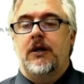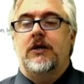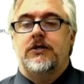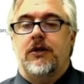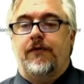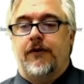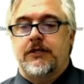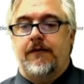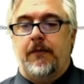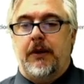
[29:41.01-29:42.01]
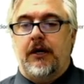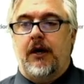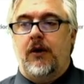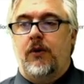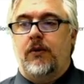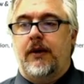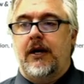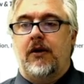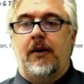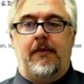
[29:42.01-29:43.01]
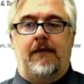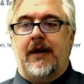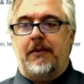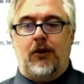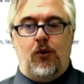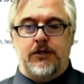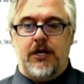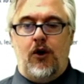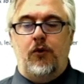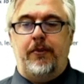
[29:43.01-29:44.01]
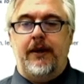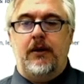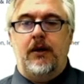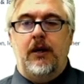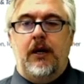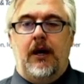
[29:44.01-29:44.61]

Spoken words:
So first off, I'm going to go here. I've got my course open.